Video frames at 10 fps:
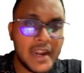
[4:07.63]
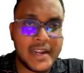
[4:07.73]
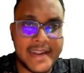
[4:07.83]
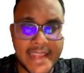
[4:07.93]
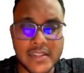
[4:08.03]

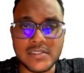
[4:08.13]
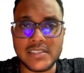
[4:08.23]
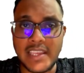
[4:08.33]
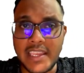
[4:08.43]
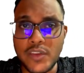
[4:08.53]
Tells
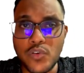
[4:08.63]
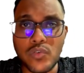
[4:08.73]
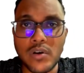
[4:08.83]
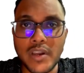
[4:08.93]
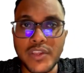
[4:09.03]

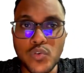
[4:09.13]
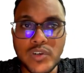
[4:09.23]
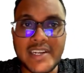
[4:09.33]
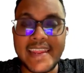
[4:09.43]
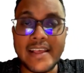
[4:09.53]
you
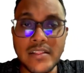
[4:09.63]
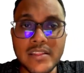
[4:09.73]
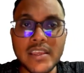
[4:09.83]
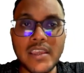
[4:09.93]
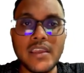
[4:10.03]
tell
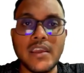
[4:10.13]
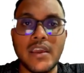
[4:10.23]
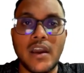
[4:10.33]
the